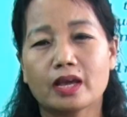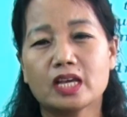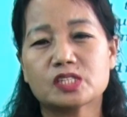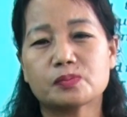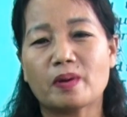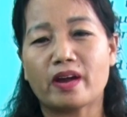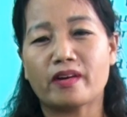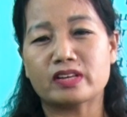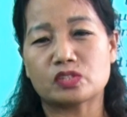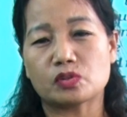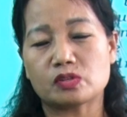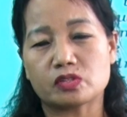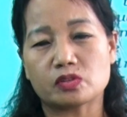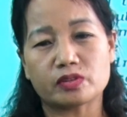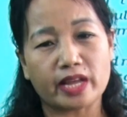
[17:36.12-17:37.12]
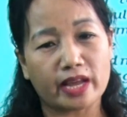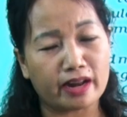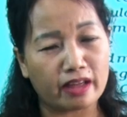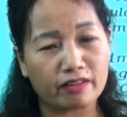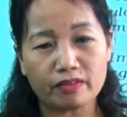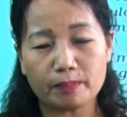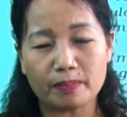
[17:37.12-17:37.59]
his parents also, they
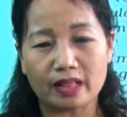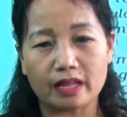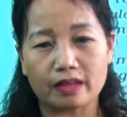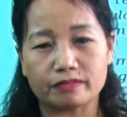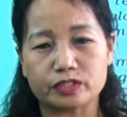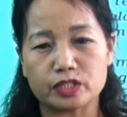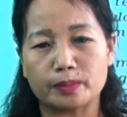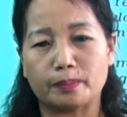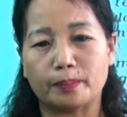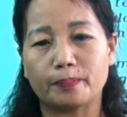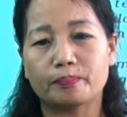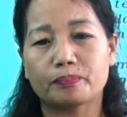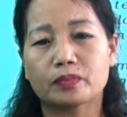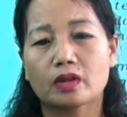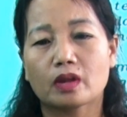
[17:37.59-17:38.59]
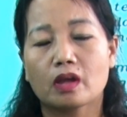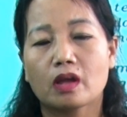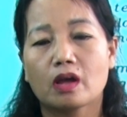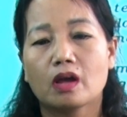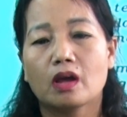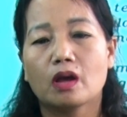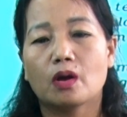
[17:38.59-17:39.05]
never believed him.
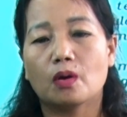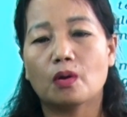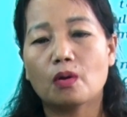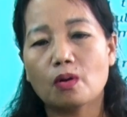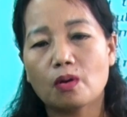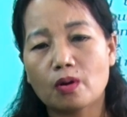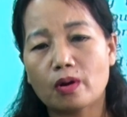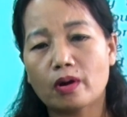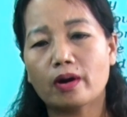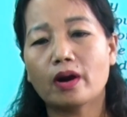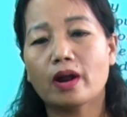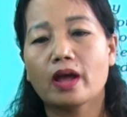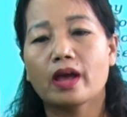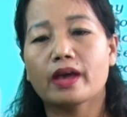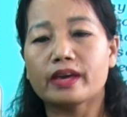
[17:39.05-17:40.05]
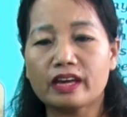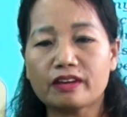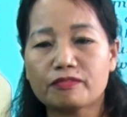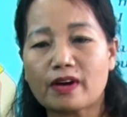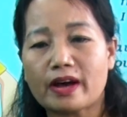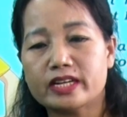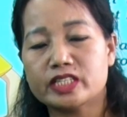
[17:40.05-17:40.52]
Or
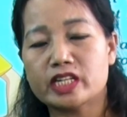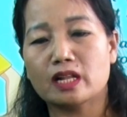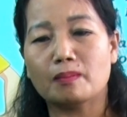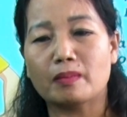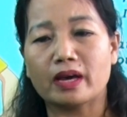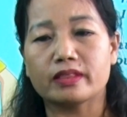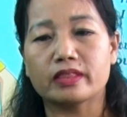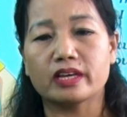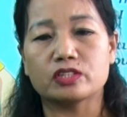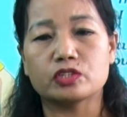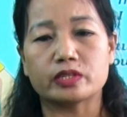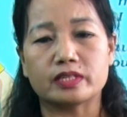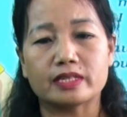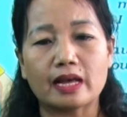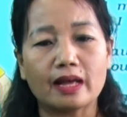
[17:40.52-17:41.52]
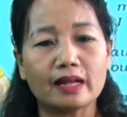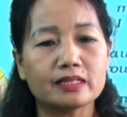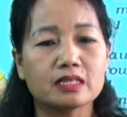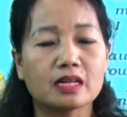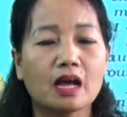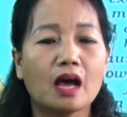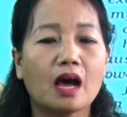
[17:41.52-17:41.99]
if I tell my teacher
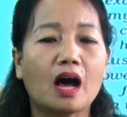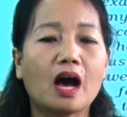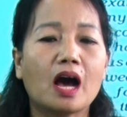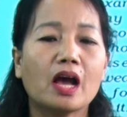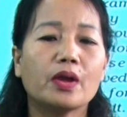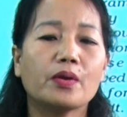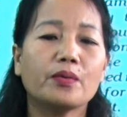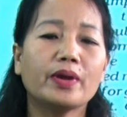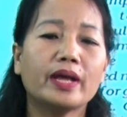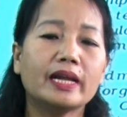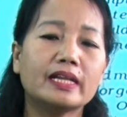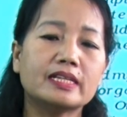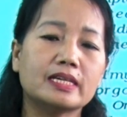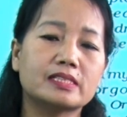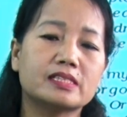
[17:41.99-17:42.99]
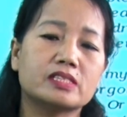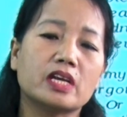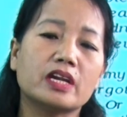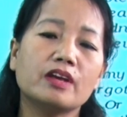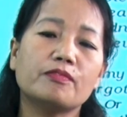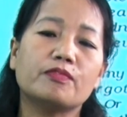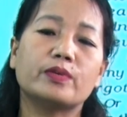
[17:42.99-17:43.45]
that I really did
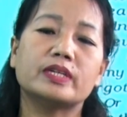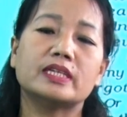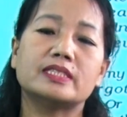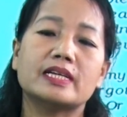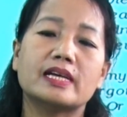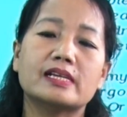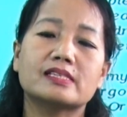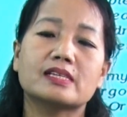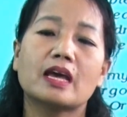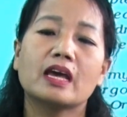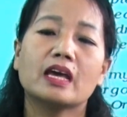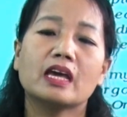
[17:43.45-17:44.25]
study for the test